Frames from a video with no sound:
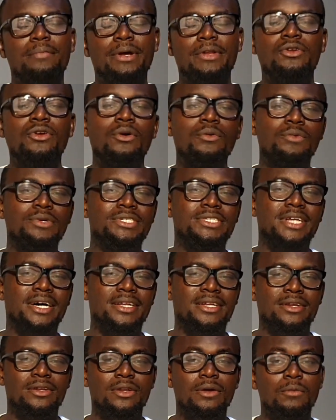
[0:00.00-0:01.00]
But
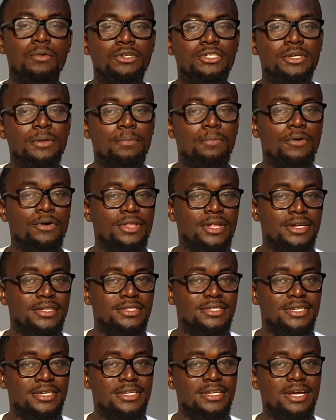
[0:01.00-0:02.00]
notwithstanding, the most
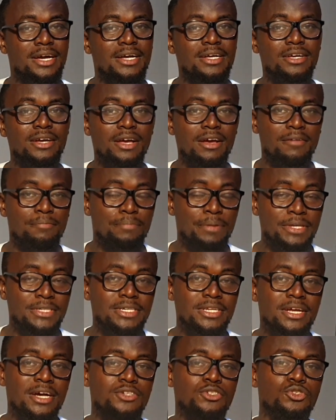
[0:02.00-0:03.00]
important thing a
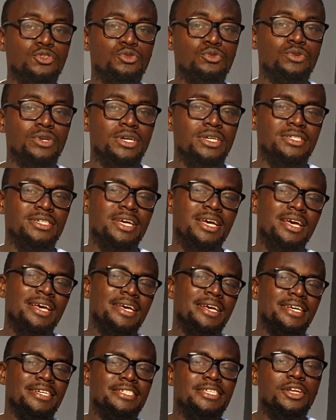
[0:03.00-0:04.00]
person has to do is,
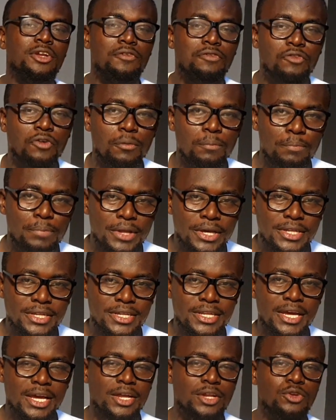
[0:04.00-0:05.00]
instead of
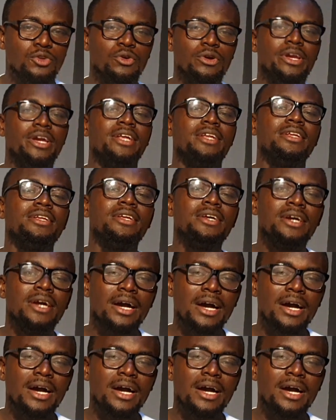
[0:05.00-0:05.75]
complaining and looking